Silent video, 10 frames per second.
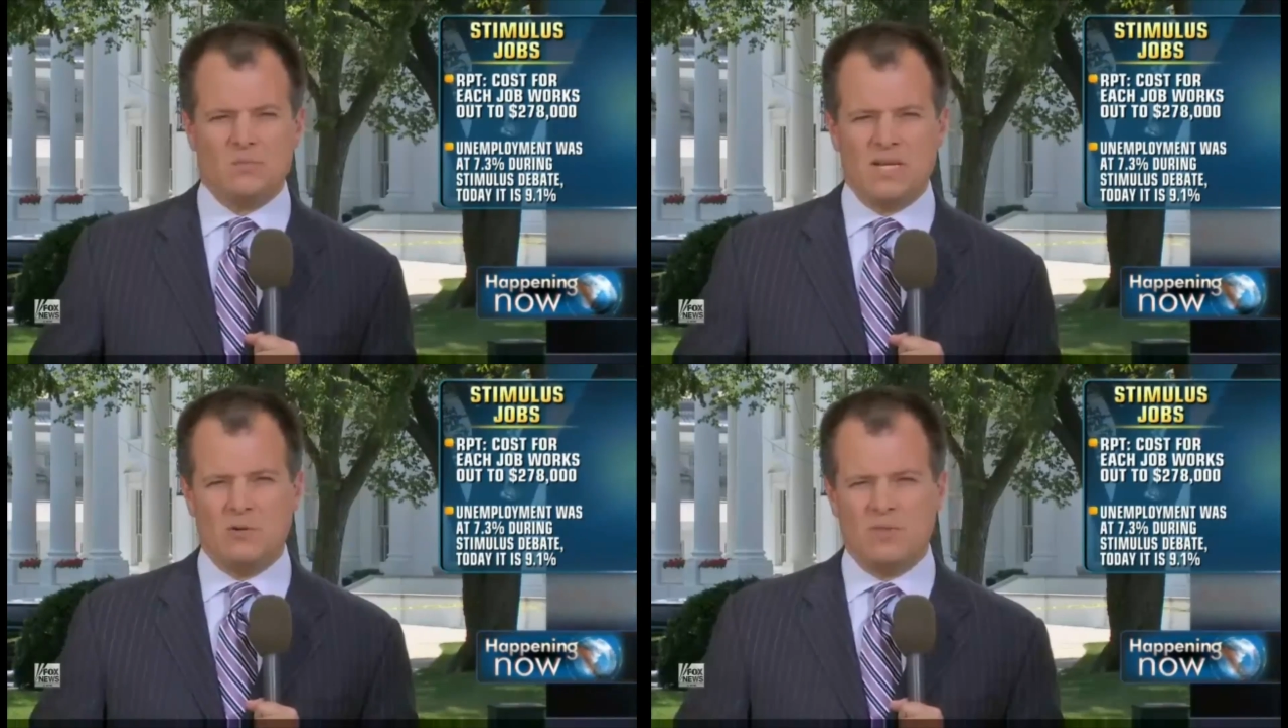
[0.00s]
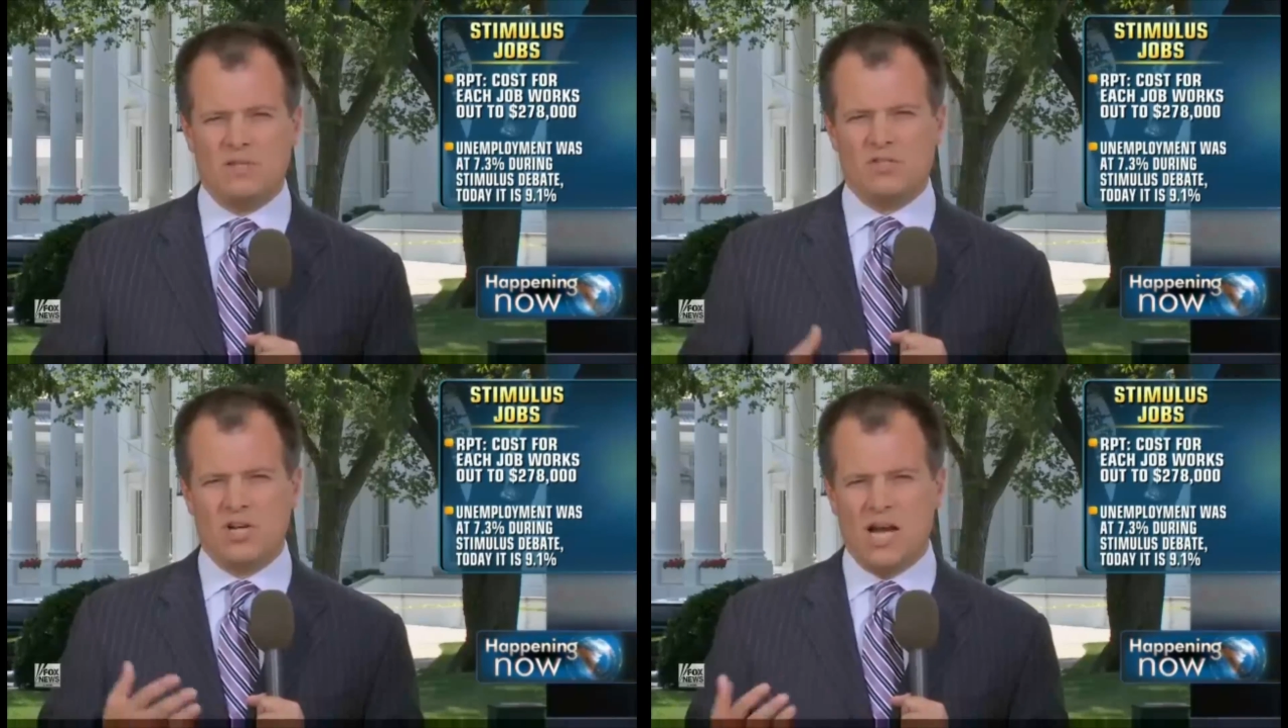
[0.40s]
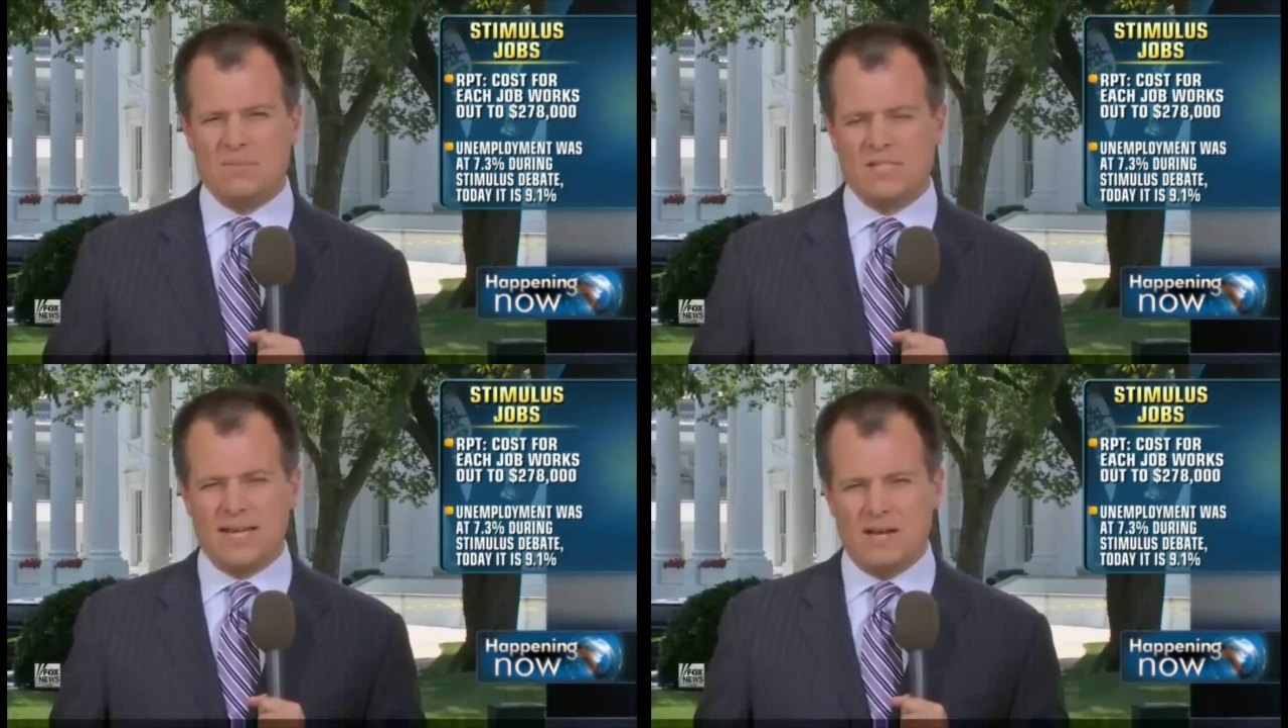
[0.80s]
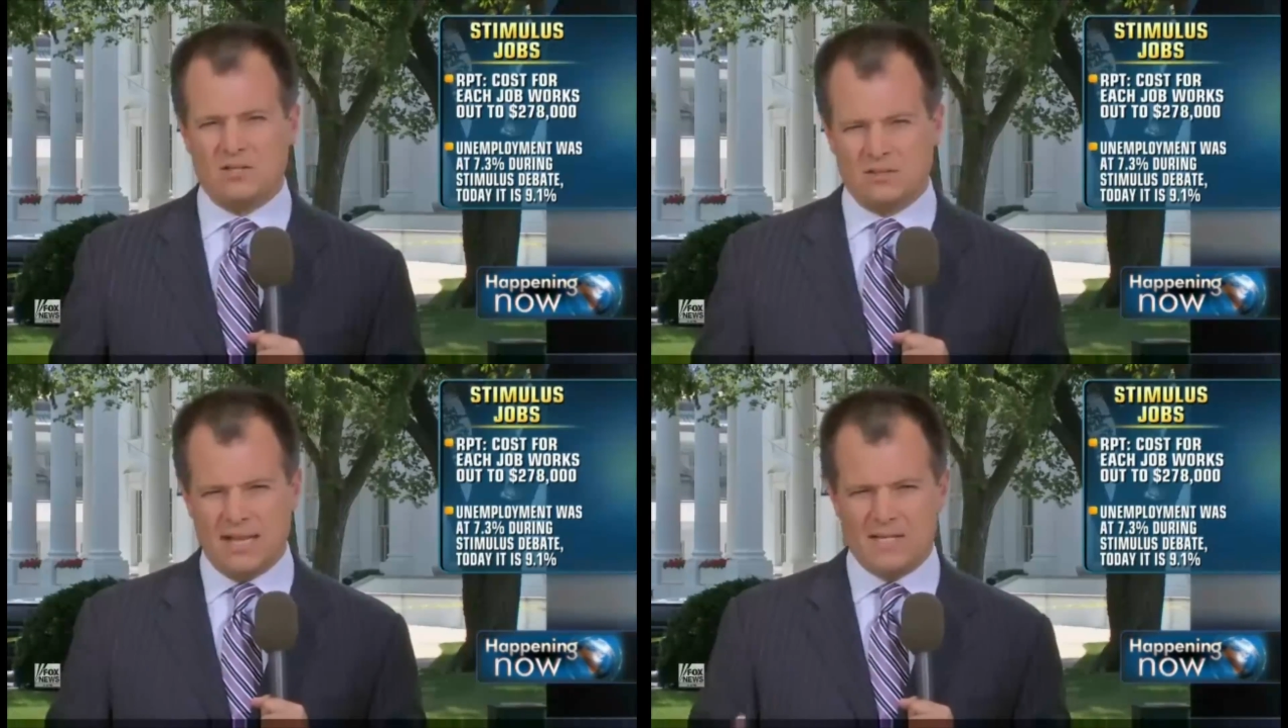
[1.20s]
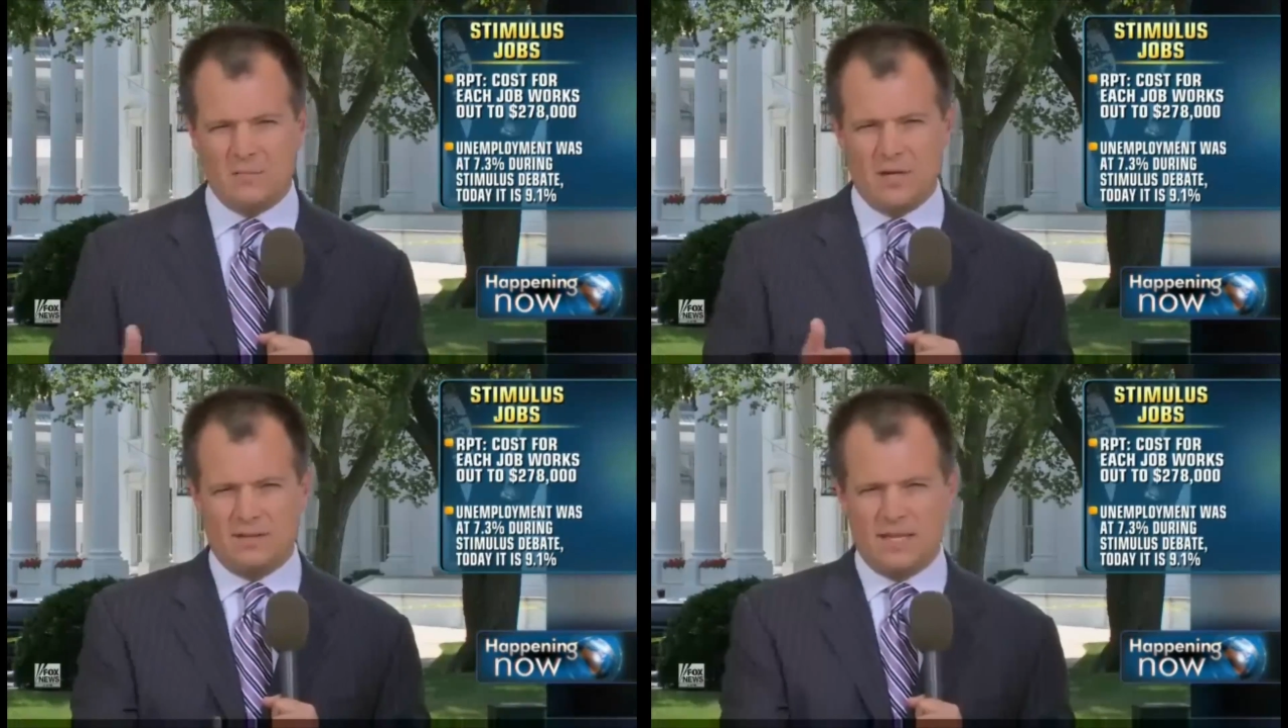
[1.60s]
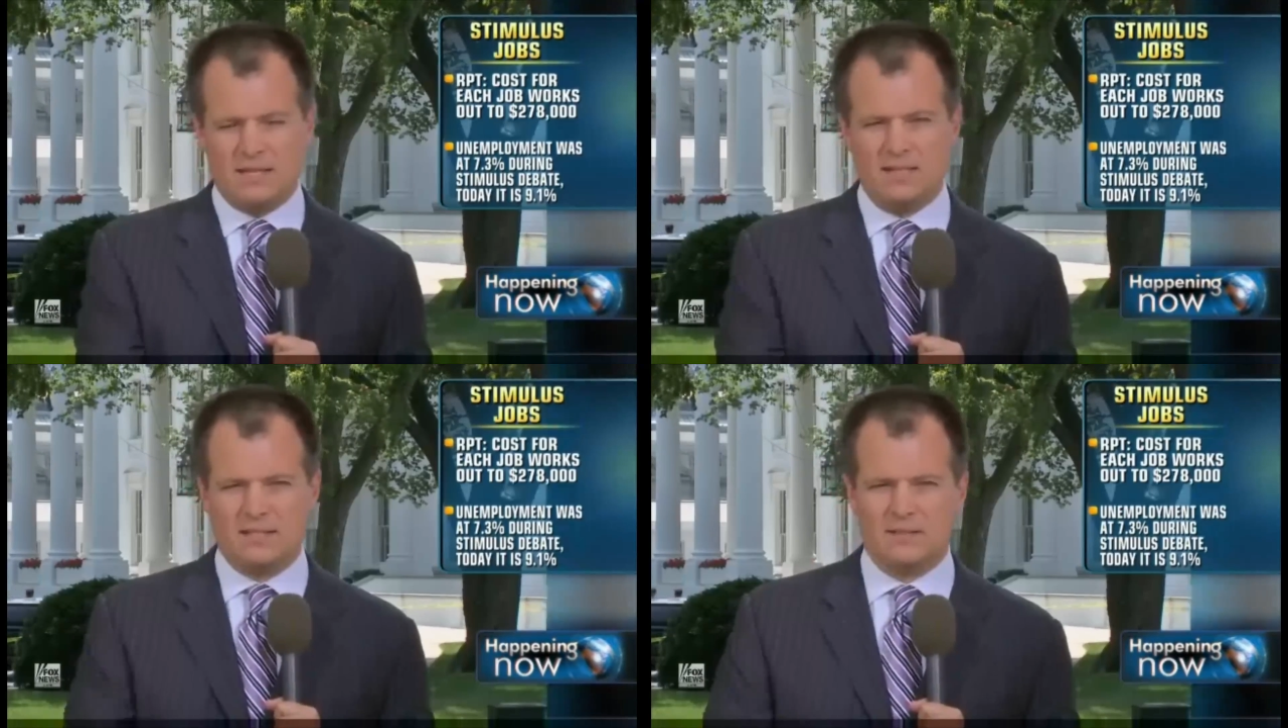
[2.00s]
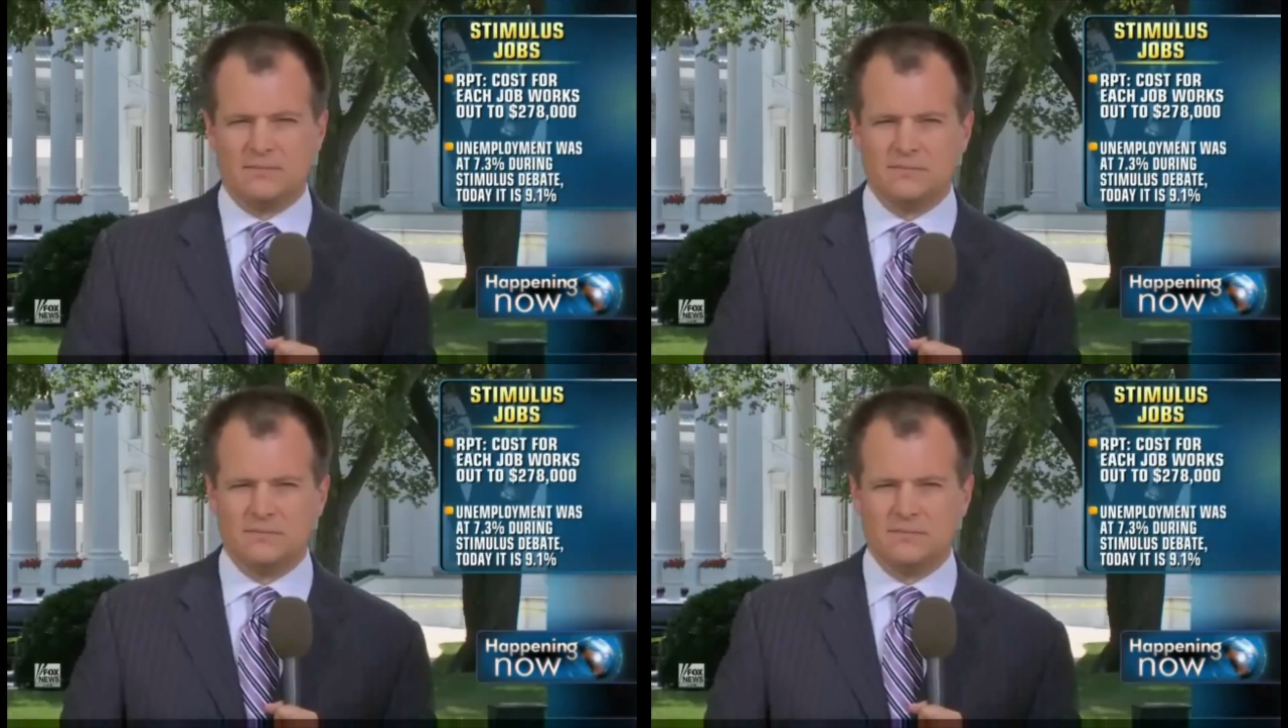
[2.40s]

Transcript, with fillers: meeting with his Jobs Council last month. Take a listen.